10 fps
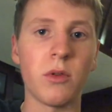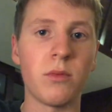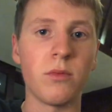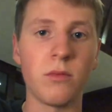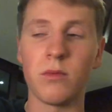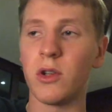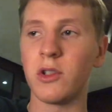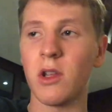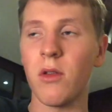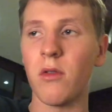about
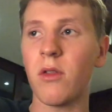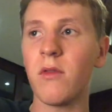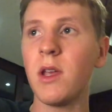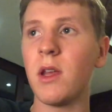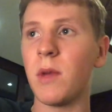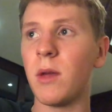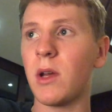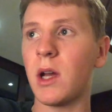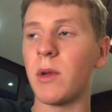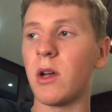Project 33 and maybe
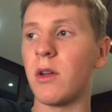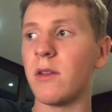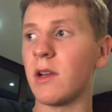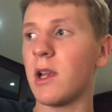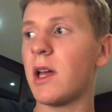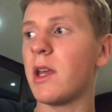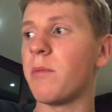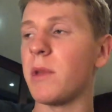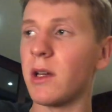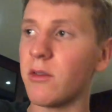coming on as a client
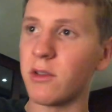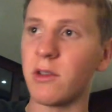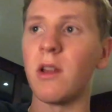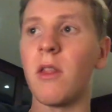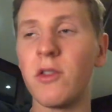and being interested in